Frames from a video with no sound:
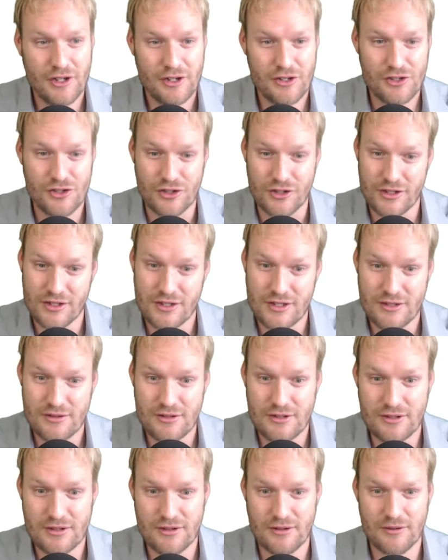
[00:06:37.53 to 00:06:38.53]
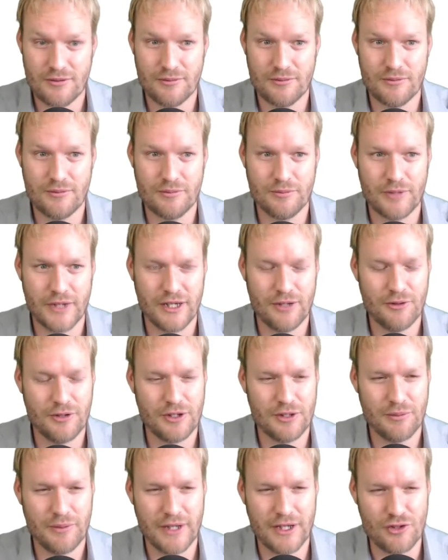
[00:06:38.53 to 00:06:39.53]
just bear
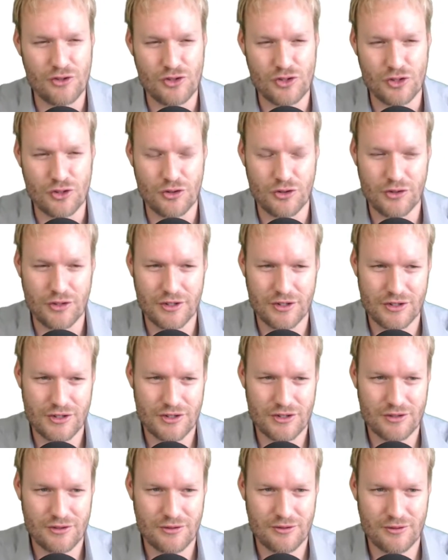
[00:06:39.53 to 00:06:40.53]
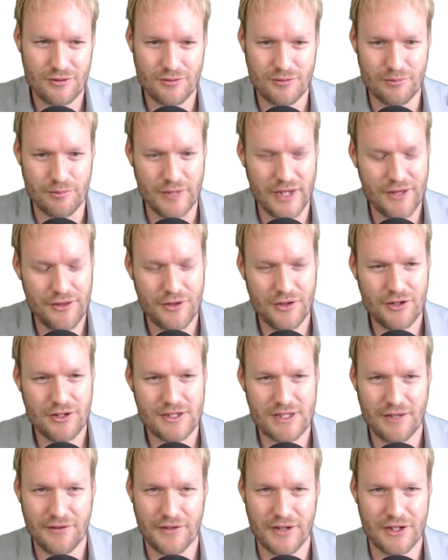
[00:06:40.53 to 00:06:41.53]
with me and do this method, because
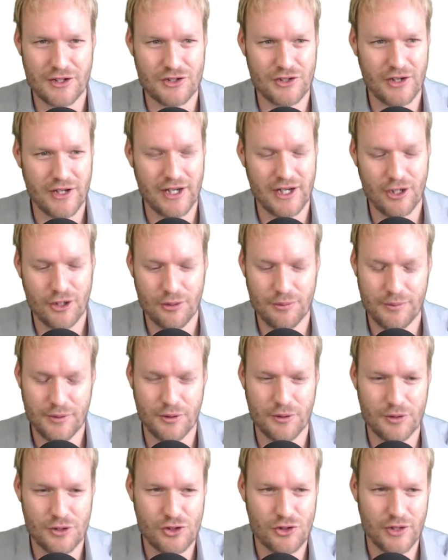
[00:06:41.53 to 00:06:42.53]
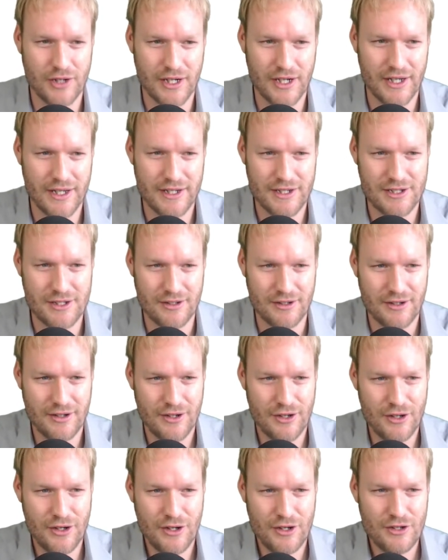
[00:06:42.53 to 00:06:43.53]
I think it's going to help you with trig later.
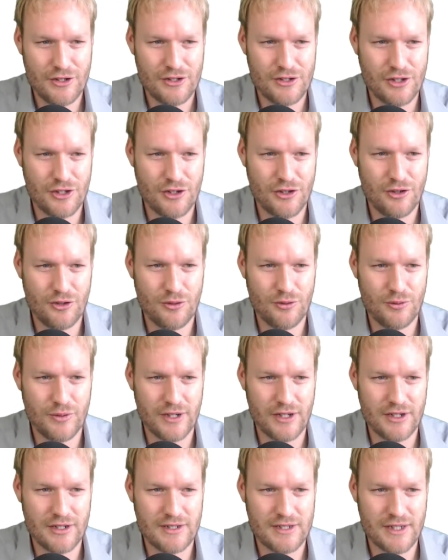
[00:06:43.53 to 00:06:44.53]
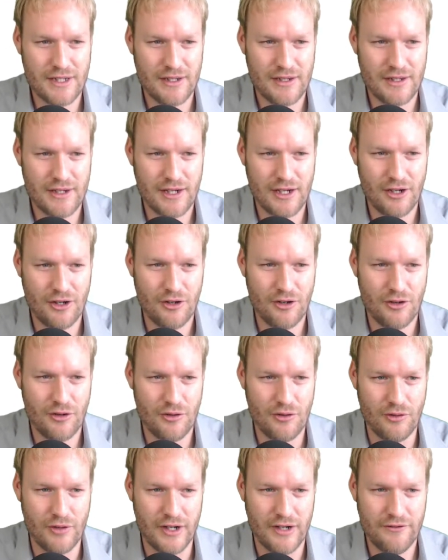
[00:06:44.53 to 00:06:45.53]
So we're going to say that our
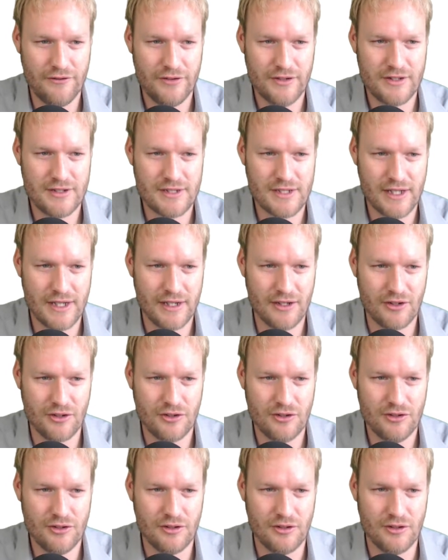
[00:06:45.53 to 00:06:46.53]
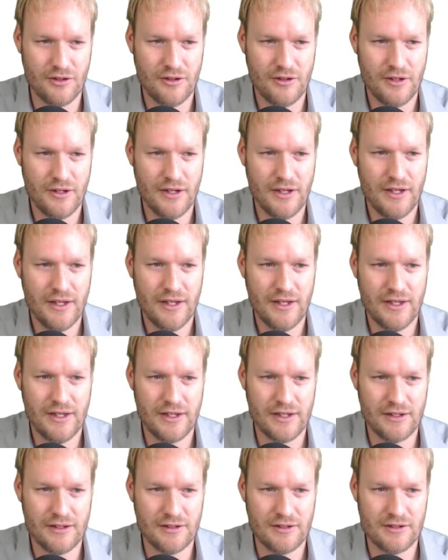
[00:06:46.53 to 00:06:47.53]
reference angle
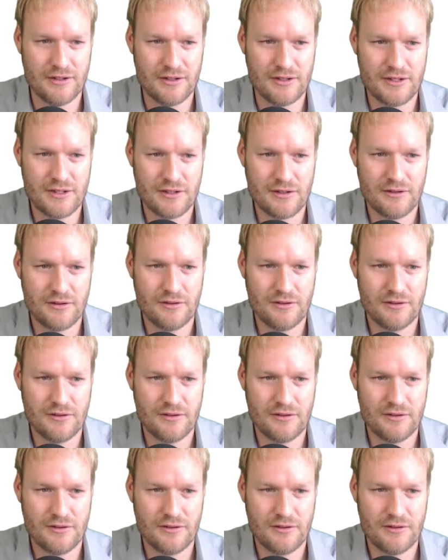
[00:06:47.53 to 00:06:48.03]
is